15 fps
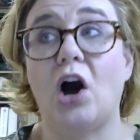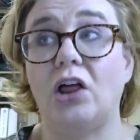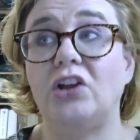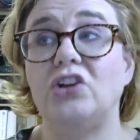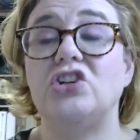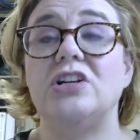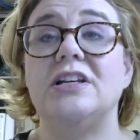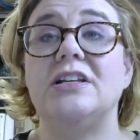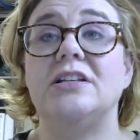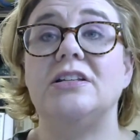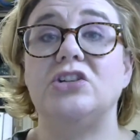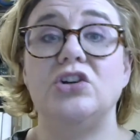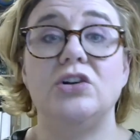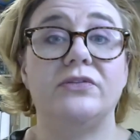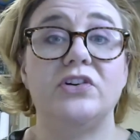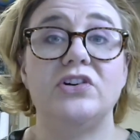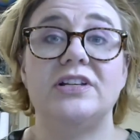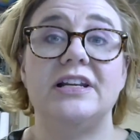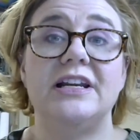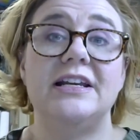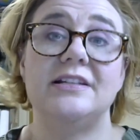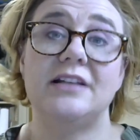colleges,
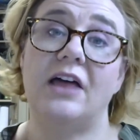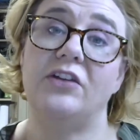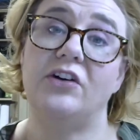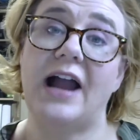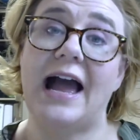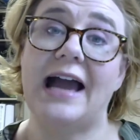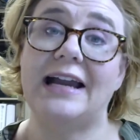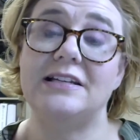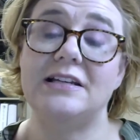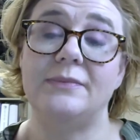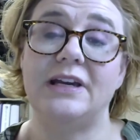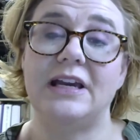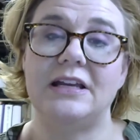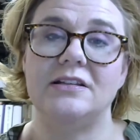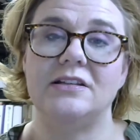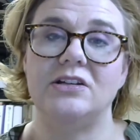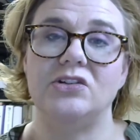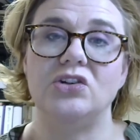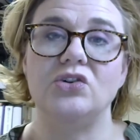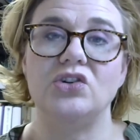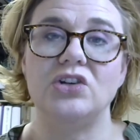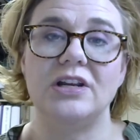universities, other academic
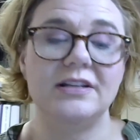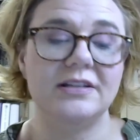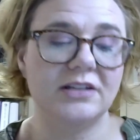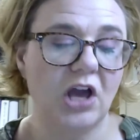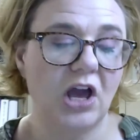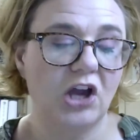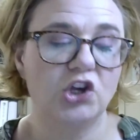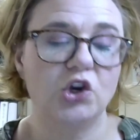institutions,